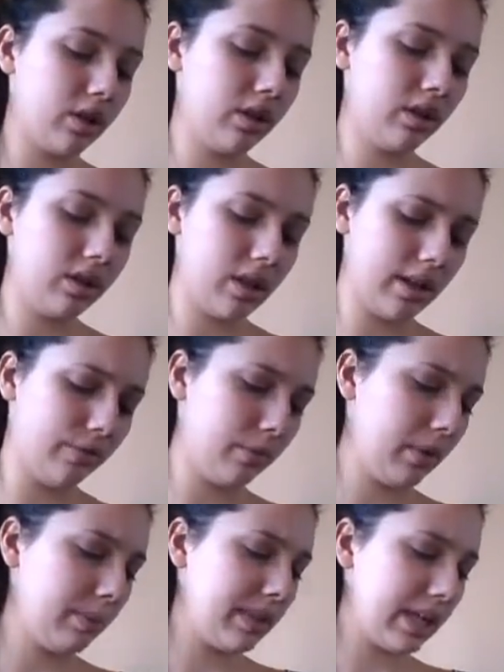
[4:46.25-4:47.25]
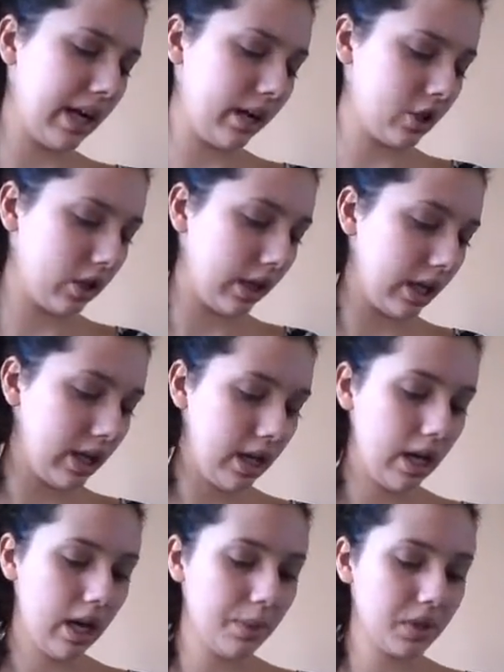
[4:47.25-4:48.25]
I think I got it from Ipsy actually.
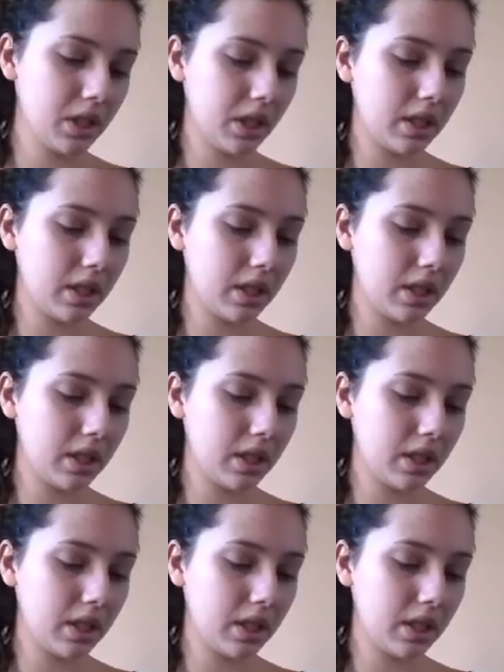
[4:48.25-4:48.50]
I'm just